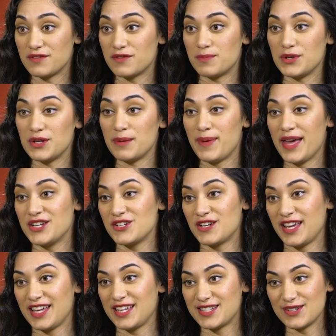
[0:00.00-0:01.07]
ever beauty pageant
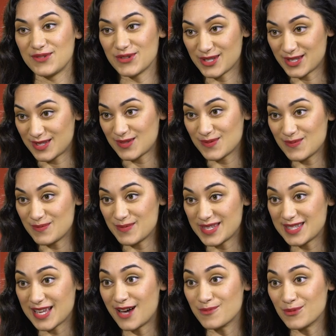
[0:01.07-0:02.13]
I entered was Miss
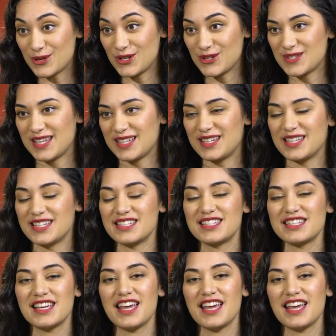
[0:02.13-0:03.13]
Samoa New Zealand.